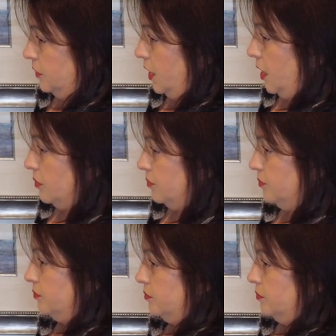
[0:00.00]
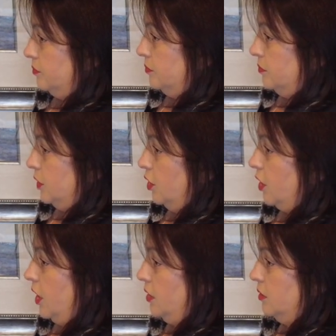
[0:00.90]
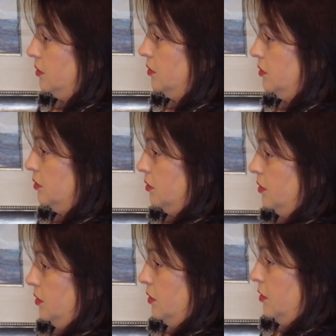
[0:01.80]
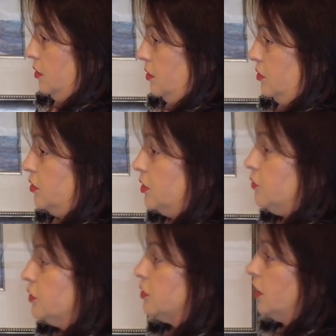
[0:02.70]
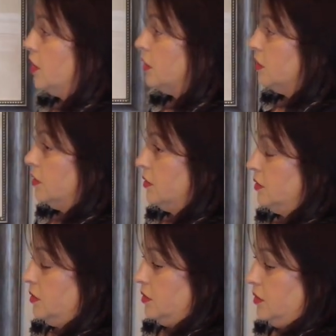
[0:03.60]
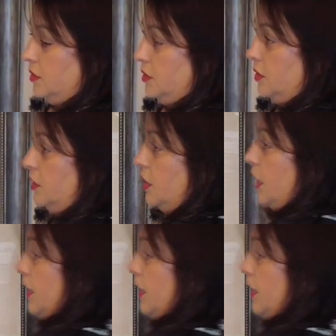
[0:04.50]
Yeah. Okay. So this feels good. I